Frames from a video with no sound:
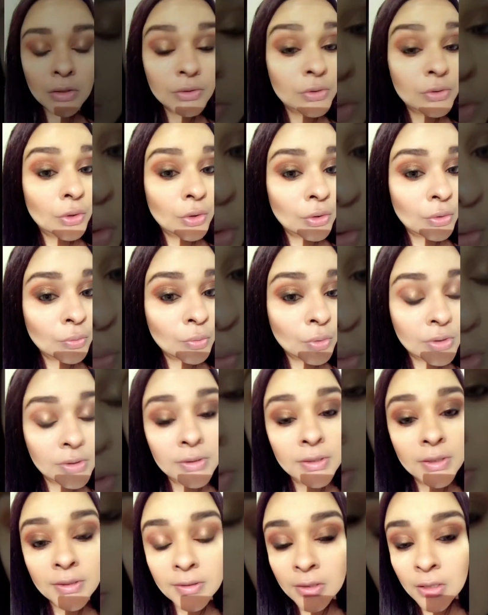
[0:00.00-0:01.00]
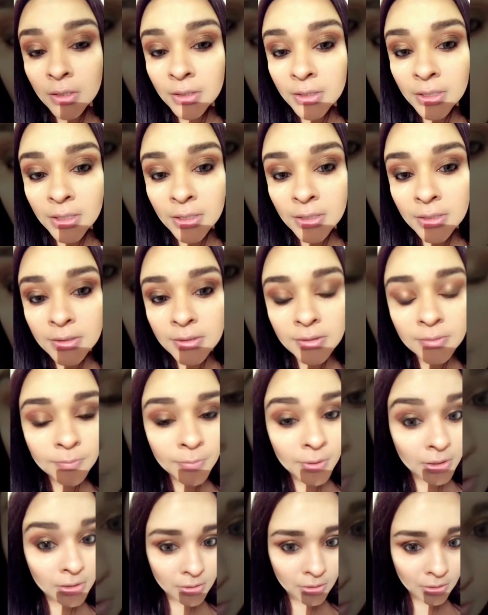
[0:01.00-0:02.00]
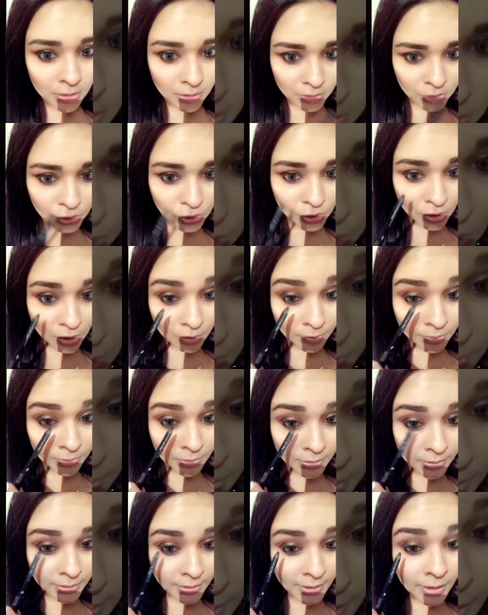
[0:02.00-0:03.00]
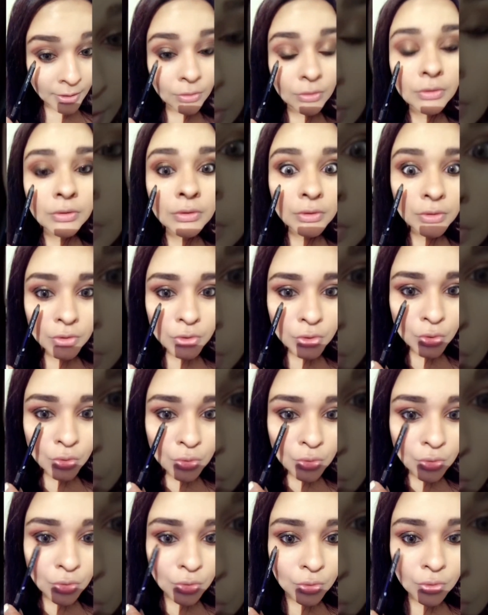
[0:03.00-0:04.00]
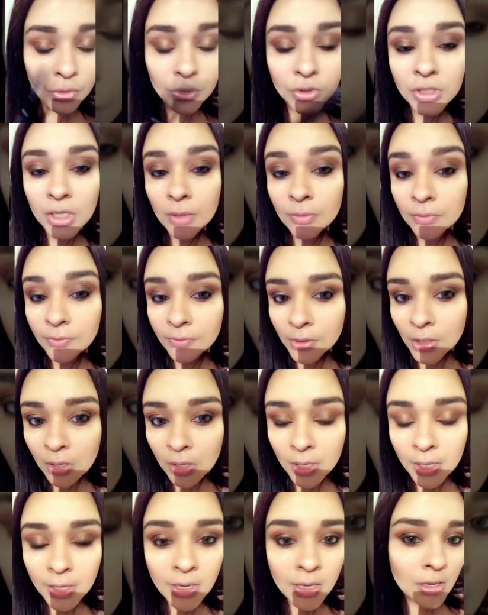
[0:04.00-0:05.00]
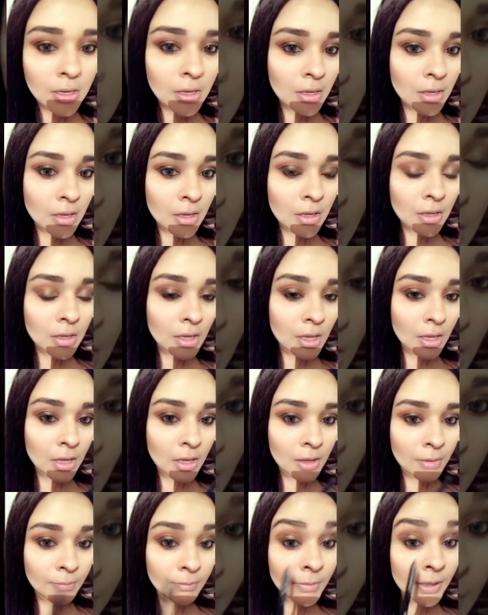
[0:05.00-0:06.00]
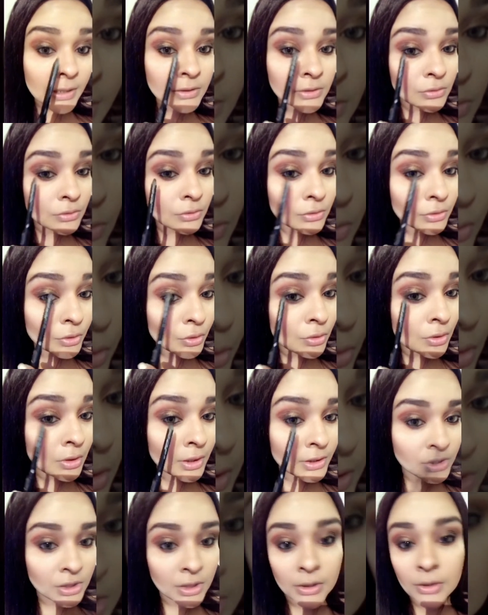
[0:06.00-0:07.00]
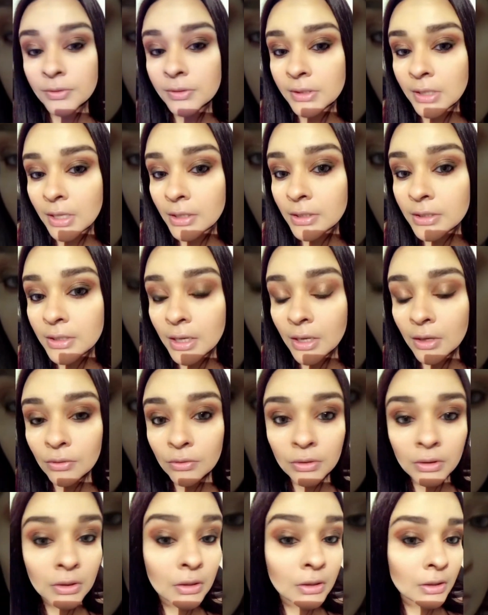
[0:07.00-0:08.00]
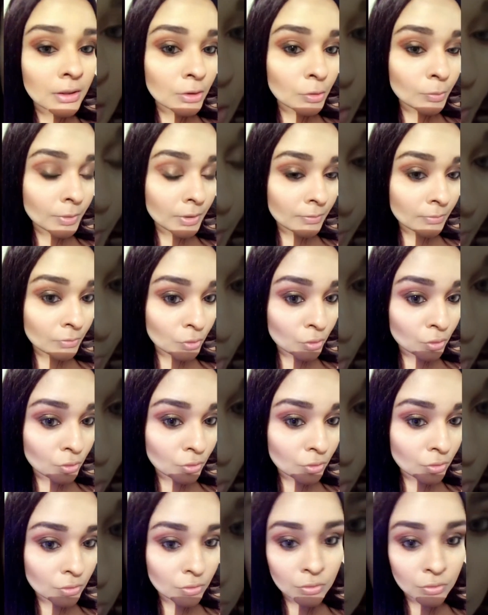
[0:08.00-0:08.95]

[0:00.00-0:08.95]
So what's this done is basically sharpened out your shape of your eye and makes your eyeshadow stand out a little bit more.